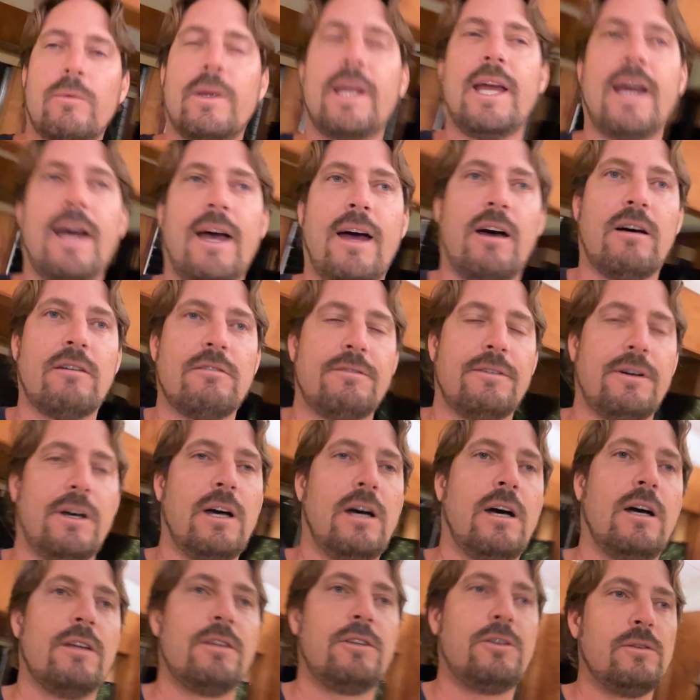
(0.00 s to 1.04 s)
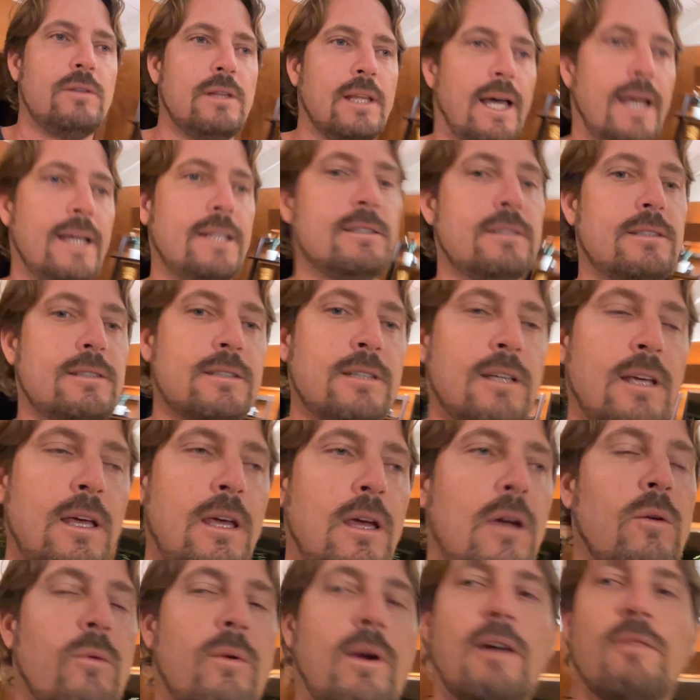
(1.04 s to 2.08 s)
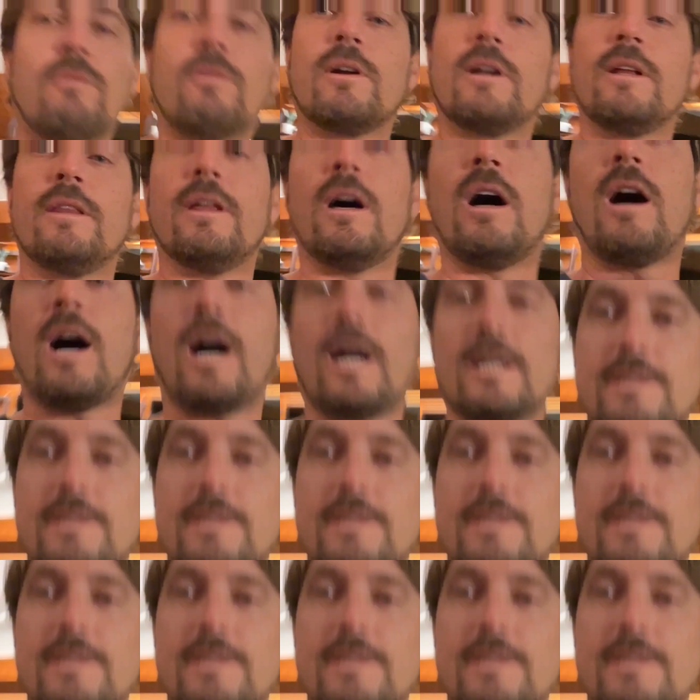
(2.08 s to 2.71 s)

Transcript: have Hue lights. We have one on the hot